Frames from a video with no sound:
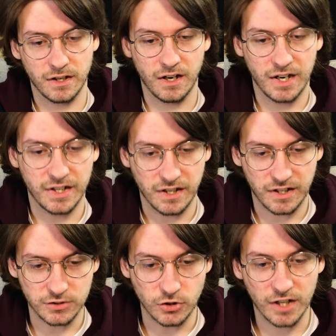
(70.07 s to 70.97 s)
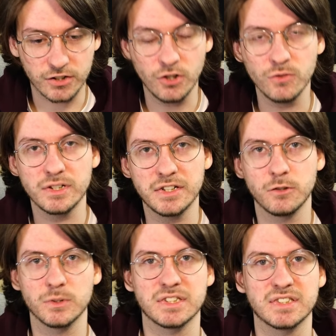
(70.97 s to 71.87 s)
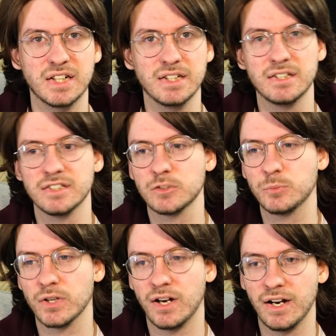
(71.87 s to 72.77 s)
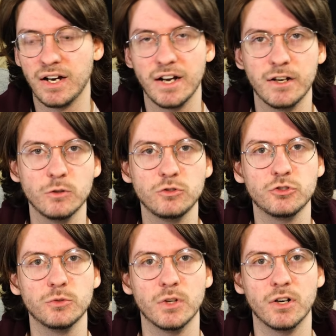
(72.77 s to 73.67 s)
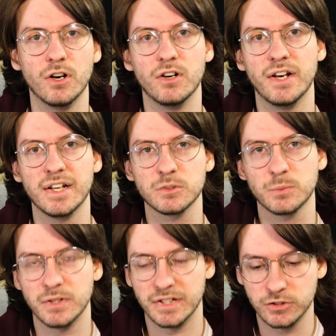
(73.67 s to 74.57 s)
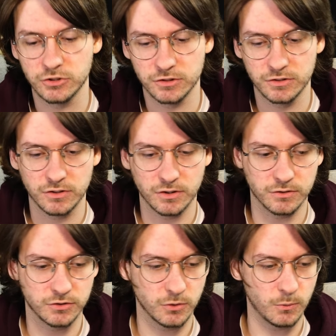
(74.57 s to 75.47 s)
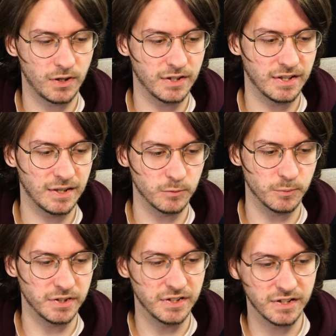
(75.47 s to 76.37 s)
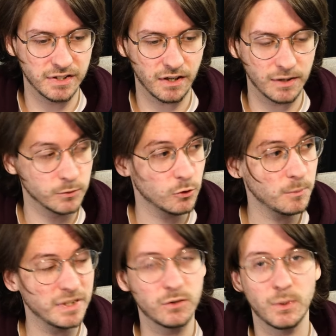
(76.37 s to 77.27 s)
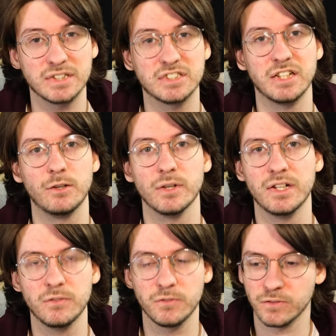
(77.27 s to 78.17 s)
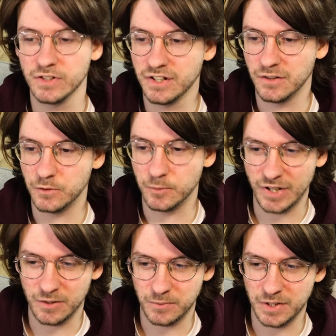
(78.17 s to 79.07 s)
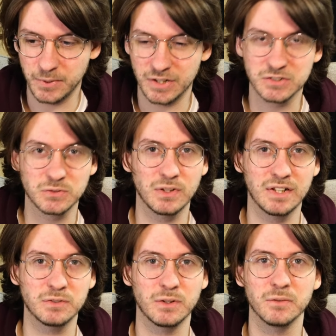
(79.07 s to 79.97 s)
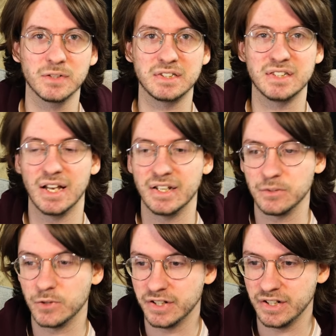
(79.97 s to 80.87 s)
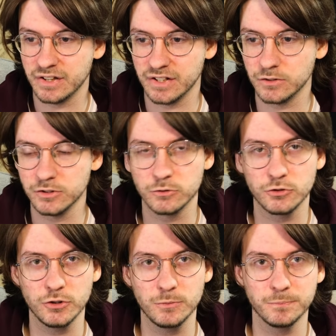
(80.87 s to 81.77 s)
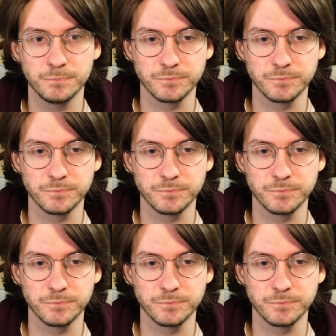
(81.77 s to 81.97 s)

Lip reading: I don't really know what to say to this, but I owed you an explanation to why I haven't been here. I'm normally quite secretive about my personal life, so I don't really tell anyone anything on YouTube.